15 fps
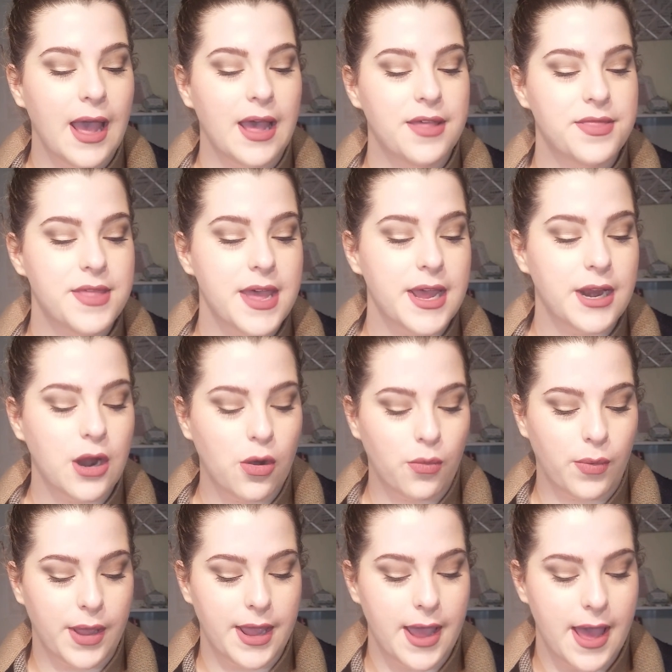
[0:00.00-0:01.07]
And then
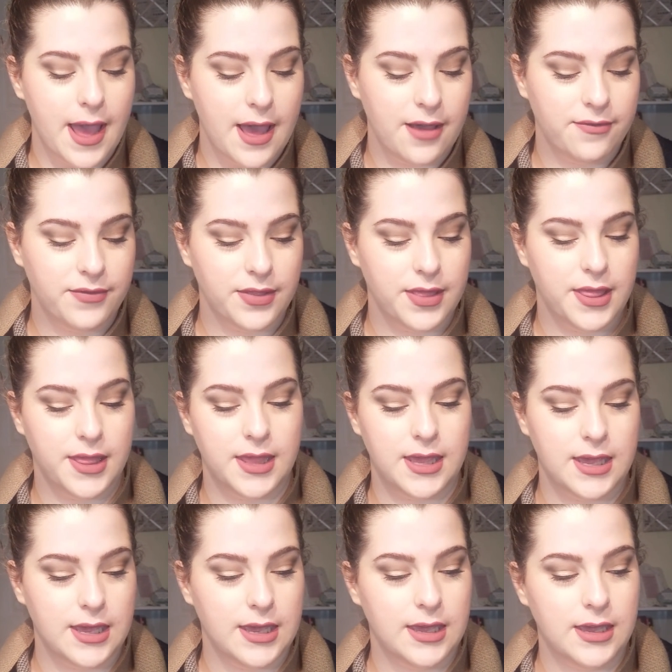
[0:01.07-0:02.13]
we have
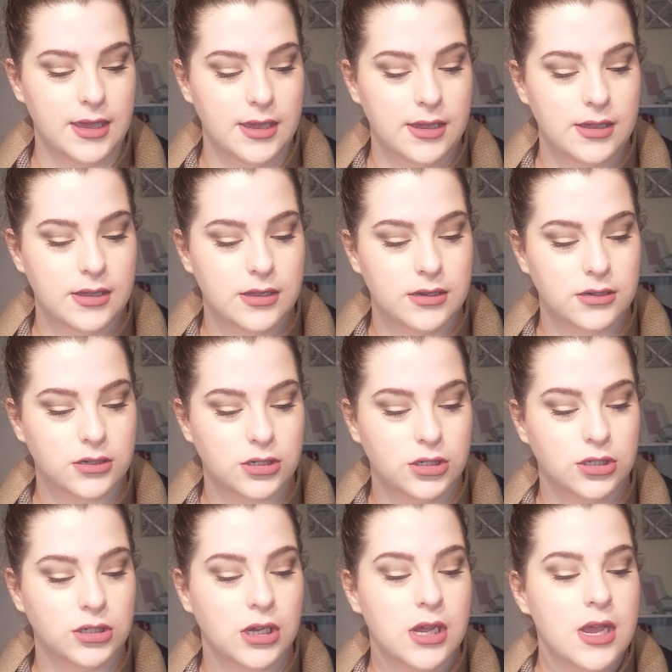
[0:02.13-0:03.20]
the
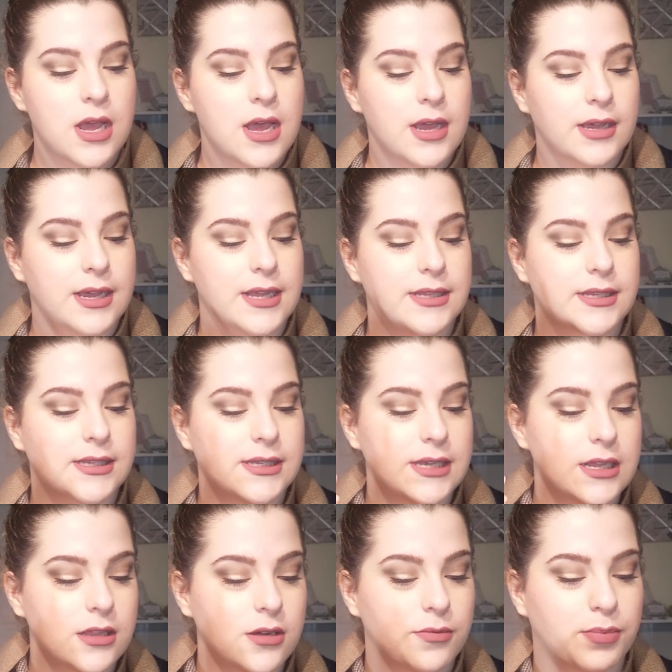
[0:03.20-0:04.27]

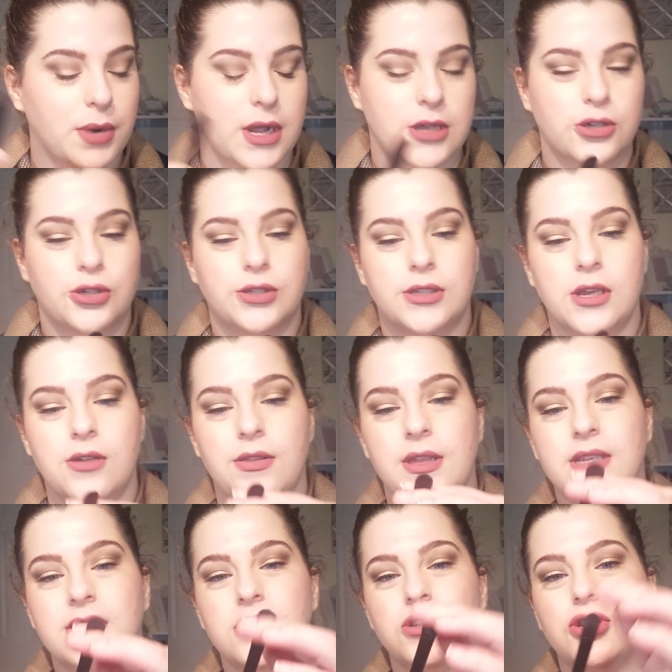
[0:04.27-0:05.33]
concealer brush. So
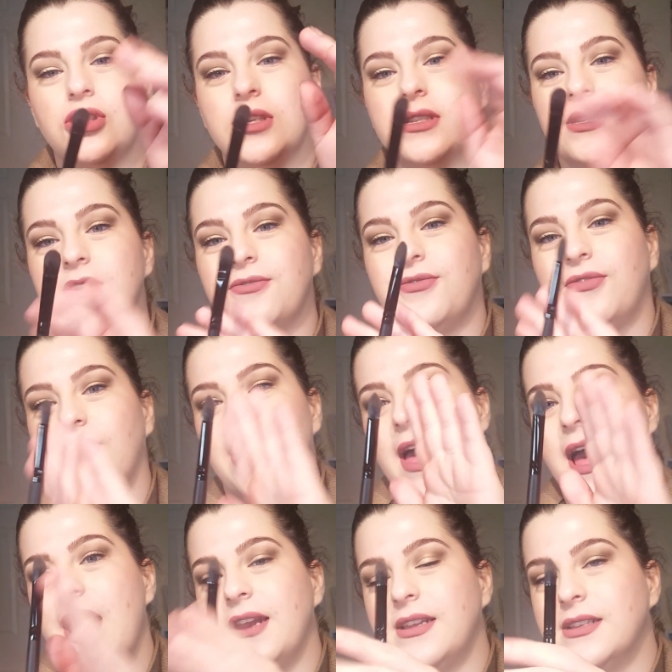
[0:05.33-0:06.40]
this is just a
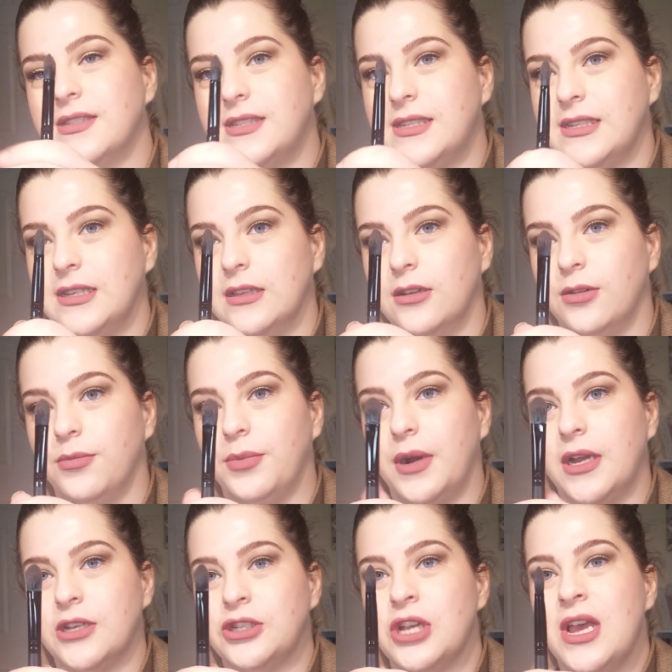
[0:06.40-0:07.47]
flat concealer
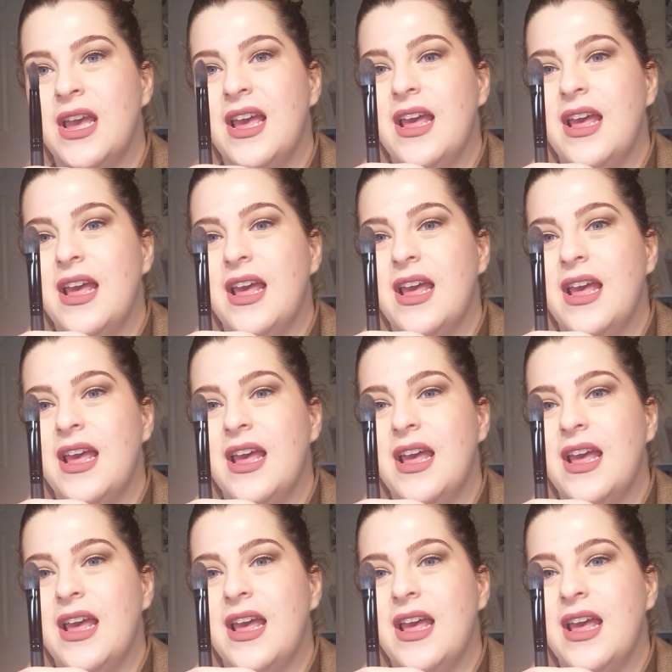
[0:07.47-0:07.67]
brush.